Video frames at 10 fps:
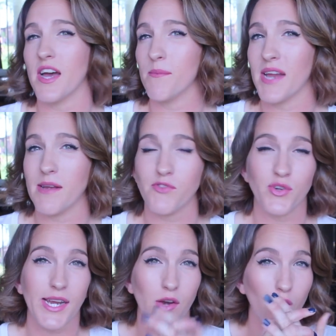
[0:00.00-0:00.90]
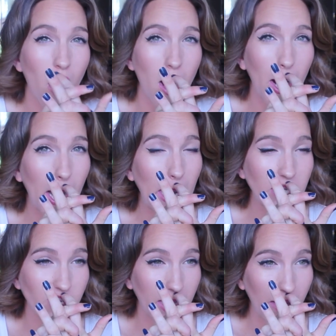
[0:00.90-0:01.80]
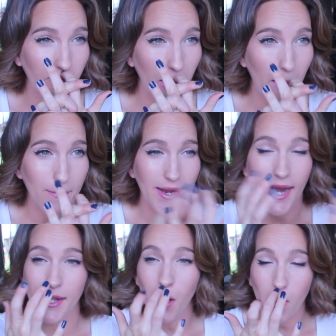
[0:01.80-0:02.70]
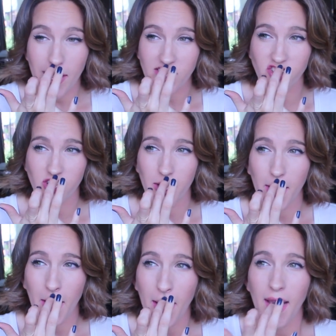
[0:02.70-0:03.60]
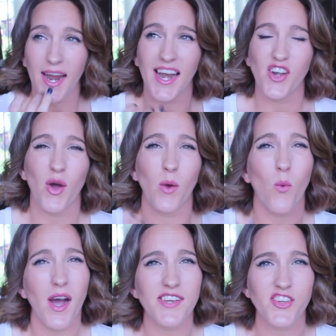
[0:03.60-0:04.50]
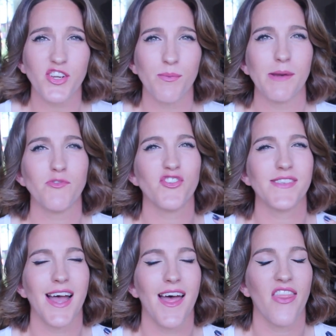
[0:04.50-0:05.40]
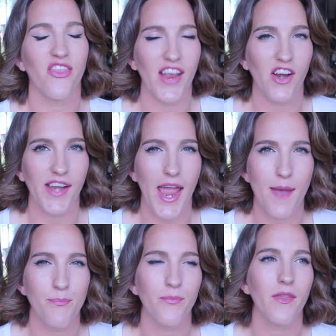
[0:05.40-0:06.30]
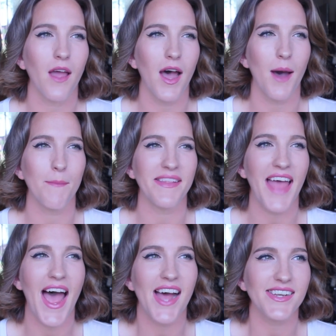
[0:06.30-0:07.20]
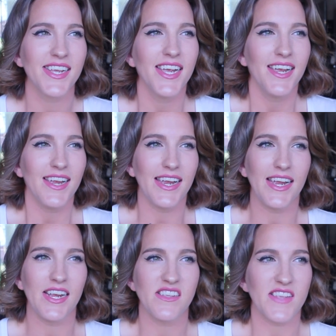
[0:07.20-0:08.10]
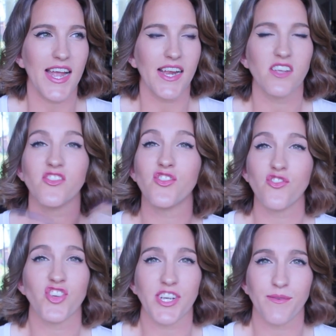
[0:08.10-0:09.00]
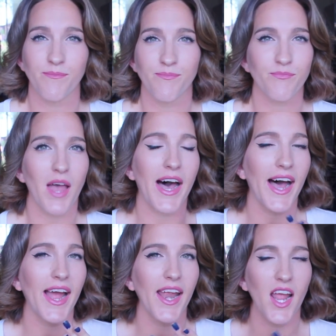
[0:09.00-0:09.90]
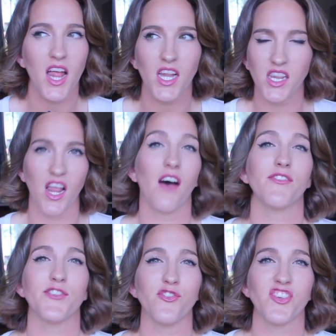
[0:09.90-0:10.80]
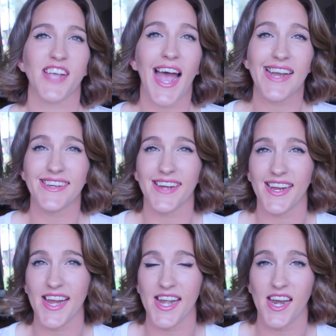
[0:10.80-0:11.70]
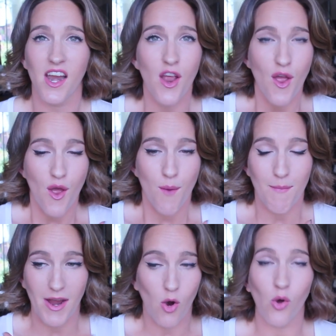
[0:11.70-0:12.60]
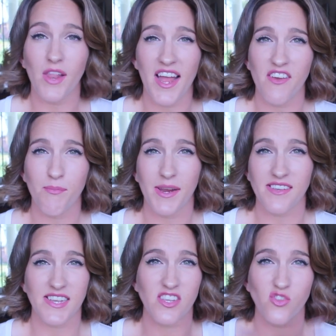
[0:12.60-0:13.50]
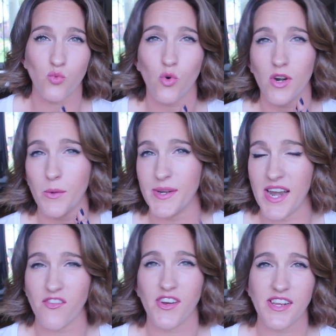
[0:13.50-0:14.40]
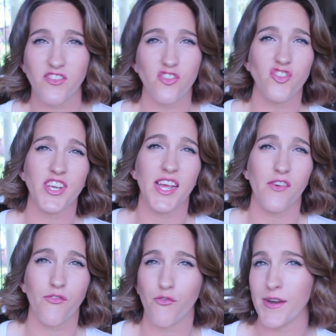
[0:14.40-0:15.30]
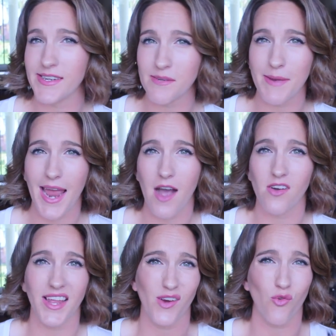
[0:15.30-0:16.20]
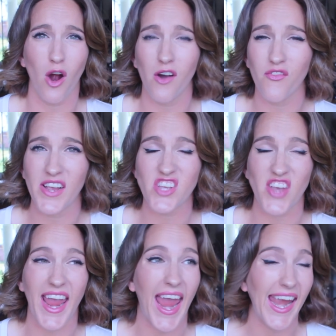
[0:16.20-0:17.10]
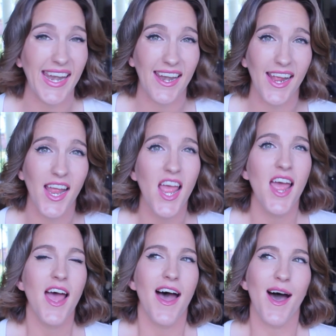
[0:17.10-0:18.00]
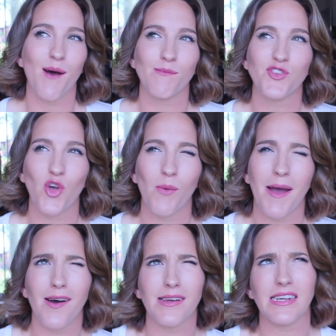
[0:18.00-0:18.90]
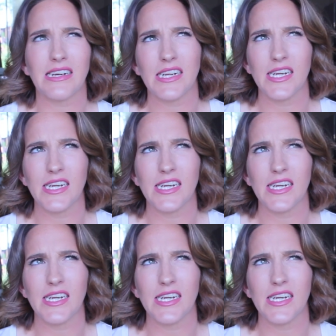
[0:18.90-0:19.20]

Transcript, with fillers: tell me I'm doing it wrong and I should give it up. And I know I should and I know I want to, but I'm just not there yet. Um, and that is like sushi. I love sushi. I did not eat it my whole life because I swore I would never eat sushi. It freaked me out like raw fish. I hated it. Um, so about